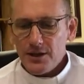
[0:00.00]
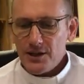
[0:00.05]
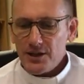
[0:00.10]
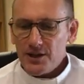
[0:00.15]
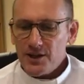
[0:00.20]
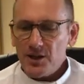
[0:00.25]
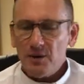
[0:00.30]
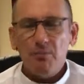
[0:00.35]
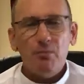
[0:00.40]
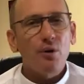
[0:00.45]

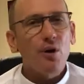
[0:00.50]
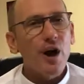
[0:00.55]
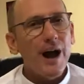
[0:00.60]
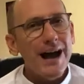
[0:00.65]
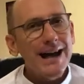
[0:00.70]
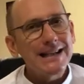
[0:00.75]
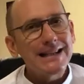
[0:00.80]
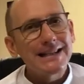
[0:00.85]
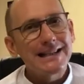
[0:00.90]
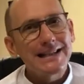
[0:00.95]

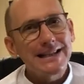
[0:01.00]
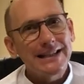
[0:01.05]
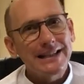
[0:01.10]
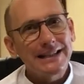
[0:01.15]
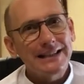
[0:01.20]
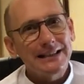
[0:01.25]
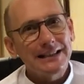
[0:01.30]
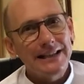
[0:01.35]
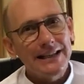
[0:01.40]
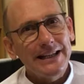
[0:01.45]

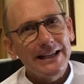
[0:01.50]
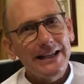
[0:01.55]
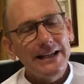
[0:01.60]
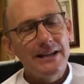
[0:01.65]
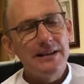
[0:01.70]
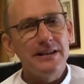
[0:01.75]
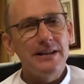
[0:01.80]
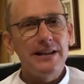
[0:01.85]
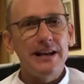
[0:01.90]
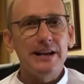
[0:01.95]
Surprisingly,
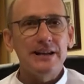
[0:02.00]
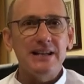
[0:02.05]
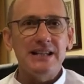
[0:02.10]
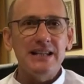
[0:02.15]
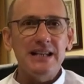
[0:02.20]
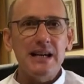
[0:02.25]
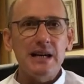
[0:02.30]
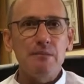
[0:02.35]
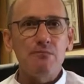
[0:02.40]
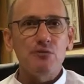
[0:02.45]
there
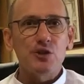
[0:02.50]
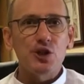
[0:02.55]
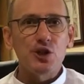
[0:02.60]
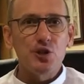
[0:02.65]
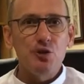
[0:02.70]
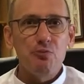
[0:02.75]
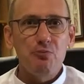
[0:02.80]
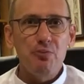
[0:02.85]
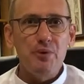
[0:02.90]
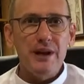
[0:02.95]
seems to
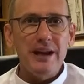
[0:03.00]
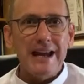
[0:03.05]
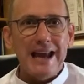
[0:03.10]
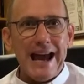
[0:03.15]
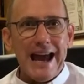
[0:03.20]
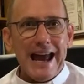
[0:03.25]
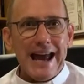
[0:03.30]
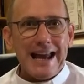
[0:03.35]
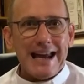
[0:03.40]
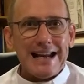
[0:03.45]
be
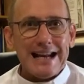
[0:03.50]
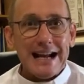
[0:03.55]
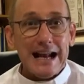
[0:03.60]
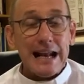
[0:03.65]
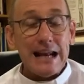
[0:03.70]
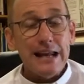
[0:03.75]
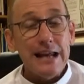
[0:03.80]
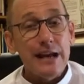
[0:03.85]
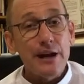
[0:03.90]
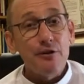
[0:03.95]
a
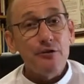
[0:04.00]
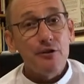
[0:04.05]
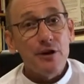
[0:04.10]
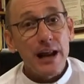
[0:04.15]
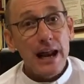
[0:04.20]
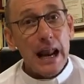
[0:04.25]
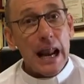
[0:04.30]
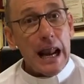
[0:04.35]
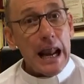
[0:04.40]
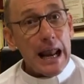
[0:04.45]
clearer
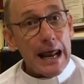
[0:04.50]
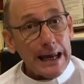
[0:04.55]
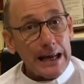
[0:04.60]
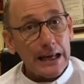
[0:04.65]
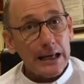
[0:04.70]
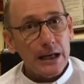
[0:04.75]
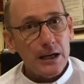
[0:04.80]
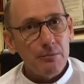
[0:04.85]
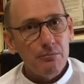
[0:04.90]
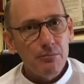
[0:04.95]

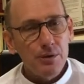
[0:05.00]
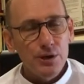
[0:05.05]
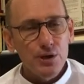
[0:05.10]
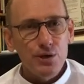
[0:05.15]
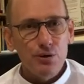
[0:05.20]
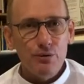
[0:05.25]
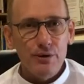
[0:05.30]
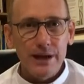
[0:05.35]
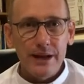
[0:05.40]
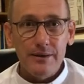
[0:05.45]
link
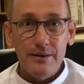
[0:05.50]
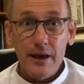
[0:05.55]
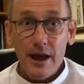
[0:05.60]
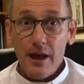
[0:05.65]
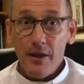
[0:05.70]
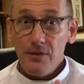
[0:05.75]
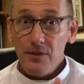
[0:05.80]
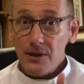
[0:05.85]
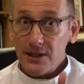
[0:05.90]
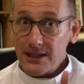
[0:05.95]
between
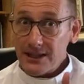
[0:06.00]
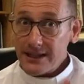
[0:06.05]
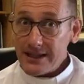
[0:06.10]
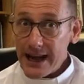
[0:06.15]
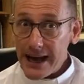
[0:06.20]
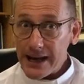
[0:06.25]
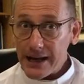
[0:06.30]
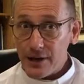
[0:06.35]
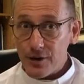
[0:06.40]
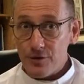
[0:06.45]
the
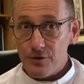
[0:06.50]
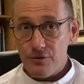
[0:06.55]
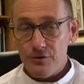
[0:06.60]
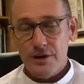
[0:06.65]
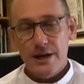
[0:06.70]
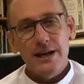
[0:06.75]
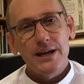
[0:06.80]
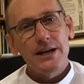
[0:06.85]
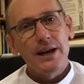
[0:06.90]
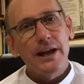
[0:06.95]
second
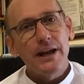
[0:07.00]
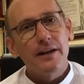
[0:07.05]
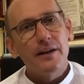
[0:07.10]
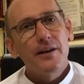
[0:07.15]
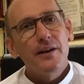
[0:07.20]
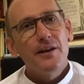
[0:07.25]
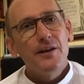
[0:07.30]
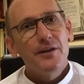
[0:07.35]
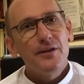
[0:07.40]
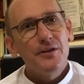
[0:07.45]
reading
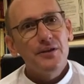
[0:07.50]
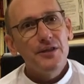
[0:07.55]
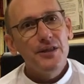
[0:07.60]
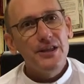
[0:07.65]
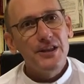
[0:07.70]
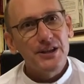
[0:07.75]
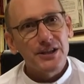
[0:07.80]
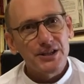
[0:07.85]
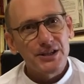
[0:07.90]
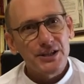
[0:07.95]

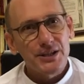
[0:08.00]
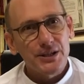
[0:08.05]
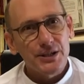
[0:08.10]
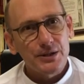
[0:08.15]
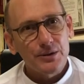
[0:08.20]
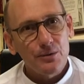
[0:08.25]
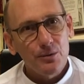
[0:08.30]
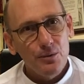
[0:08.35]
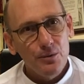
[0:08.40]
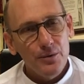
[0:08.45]

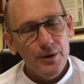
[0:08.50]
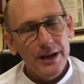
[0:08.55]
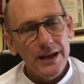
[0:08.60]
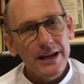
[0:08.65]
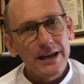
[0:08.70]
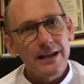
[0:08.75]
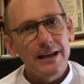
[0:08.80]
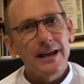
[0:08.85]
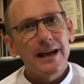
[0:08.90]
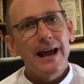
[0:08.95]
this
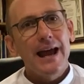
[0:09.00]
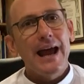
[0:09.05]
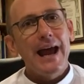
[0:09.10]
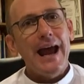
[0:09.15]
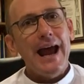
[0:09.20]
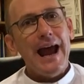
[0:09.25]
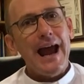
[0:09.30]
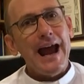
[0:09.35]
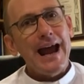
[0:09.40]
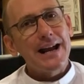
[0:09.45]
week
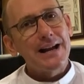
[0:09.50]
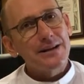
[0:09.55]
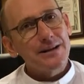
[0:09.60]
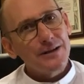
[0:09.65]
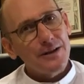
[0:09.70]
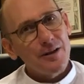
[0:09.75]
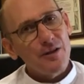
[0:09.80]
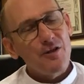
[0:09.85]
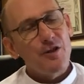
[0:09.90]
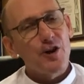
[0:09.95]
and
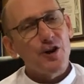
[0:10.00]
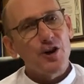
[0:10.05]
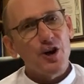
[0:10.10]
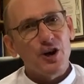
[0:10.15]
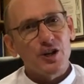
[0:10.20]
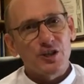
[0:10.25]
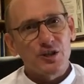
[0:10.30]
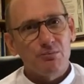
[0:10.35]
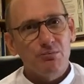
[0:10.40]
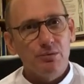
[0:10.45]
the
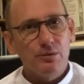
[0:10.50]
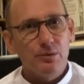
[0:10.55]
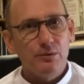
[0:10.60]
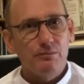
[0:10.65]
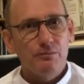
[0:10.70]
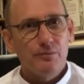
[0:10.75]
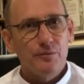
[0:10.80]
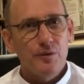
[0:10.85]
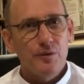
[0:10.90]
Gospel.